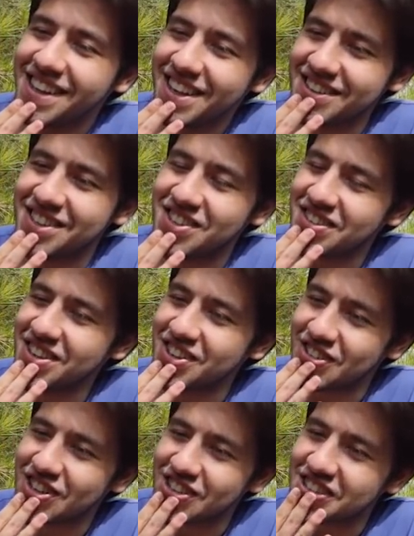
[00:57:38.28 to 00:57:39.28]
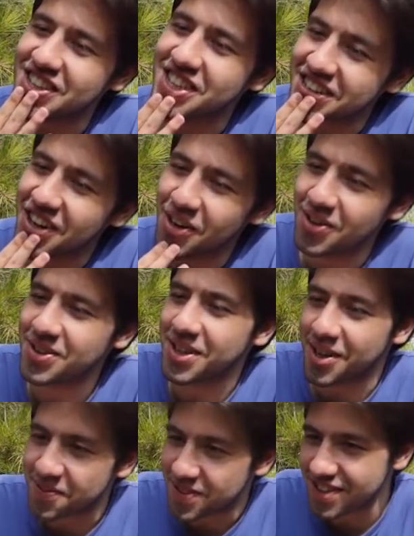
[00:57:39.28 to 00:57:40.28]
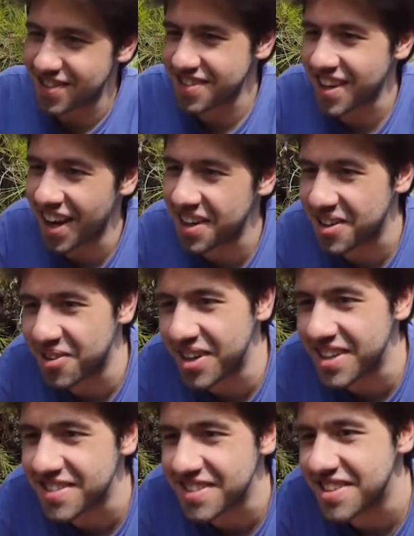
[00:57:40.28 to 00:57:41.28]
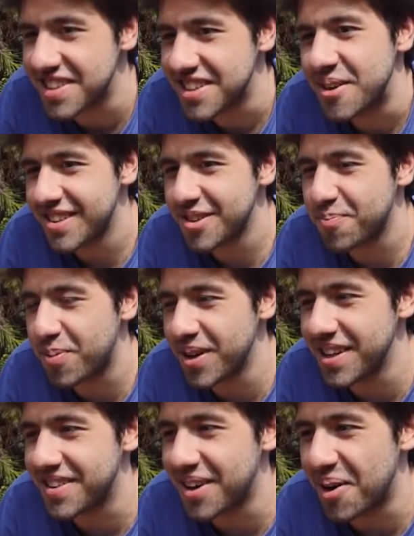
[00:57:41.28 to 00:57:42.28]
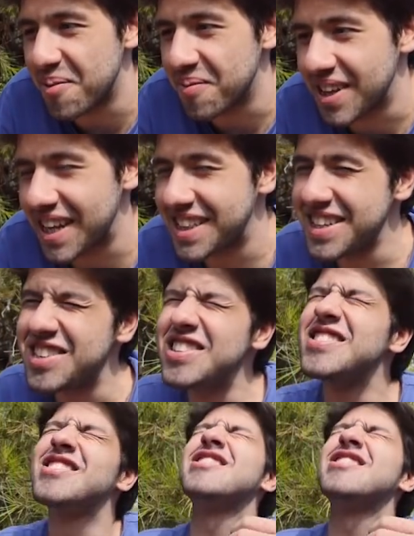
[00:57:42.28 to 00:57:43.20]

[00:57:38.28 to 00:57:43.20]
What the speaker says: interesting. Hold up. This is kind of crazy. This is pretty dumb. Like, this is